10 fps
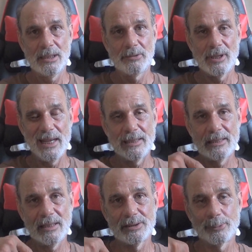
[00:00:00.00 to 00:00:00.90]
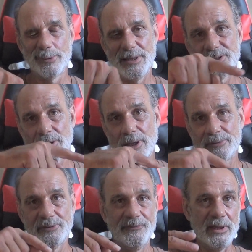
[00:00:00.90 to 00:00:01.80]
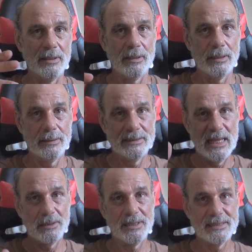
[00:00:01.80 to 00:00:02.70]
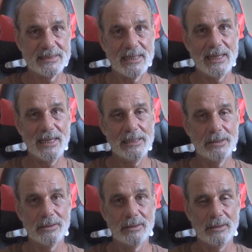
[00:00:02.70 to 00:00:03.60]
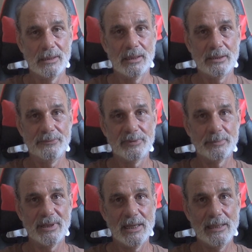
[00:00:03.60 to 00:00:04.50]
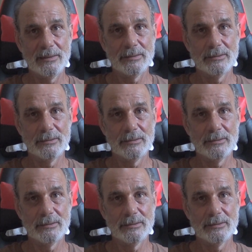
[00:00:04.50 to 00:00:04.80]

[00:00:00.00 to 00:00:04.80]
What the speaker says: Well, I had to cut the ridge off to fit down inside of the pot.